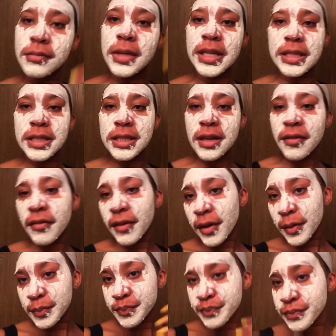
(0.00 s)
my stuff
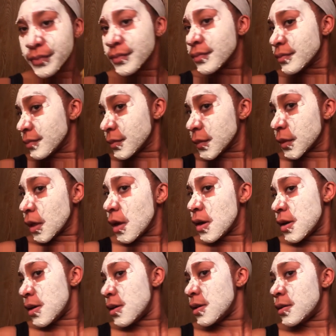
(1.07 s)
up.
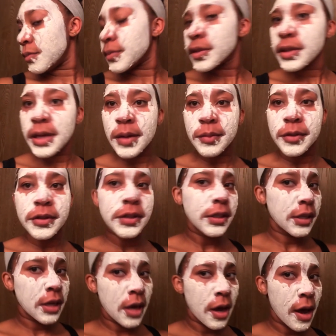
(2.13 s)
So yeah, we'll
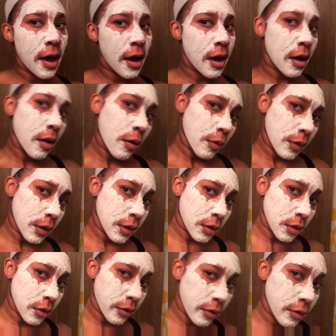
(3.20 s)
see how
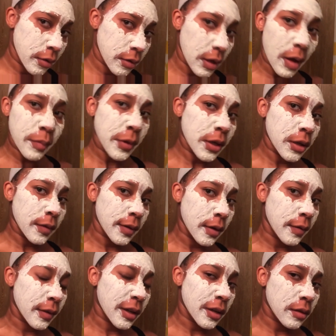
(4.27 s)
this cooks. I'm gonna leave
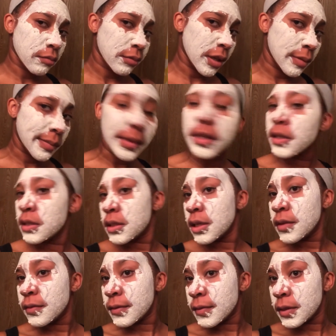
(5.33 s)
it on for like
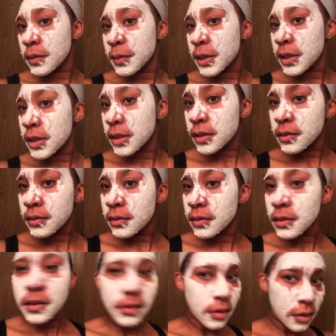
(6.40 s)
10-15 minutes.
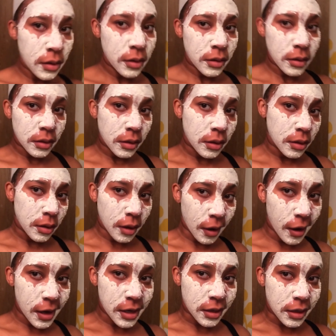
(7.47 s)

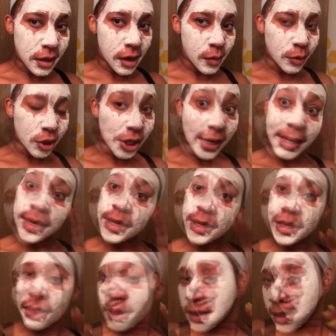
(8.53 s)
All right, and I will check in
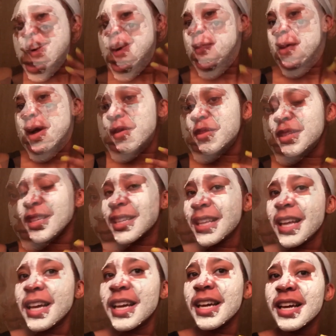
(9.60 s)
at it now, and I probably
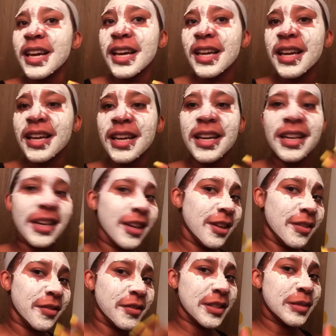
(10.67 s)
like
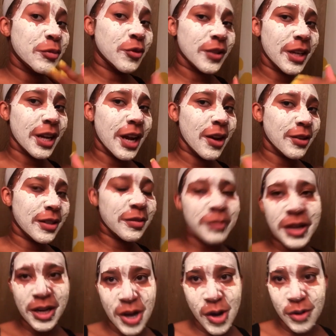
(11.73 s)
could have smoothed it out
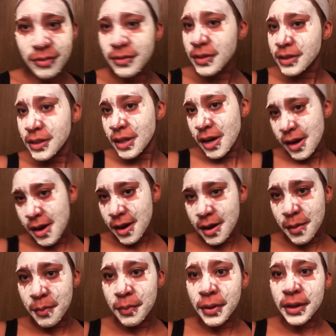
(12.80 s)
some, I know,
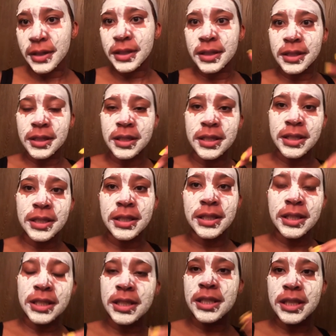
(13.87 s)
but the
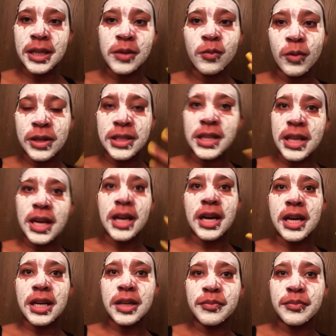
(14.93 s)
consistency, it wasn't like